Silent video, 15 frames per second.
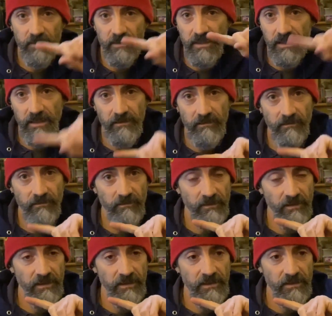to get
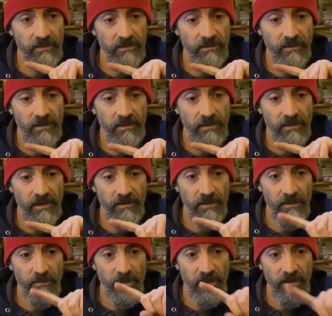these and
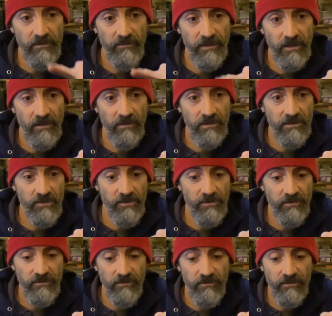then a pair of the
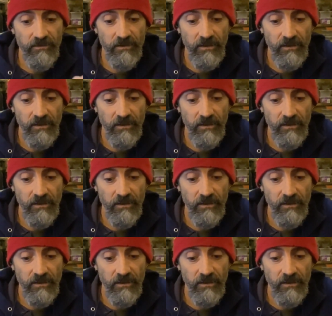isotune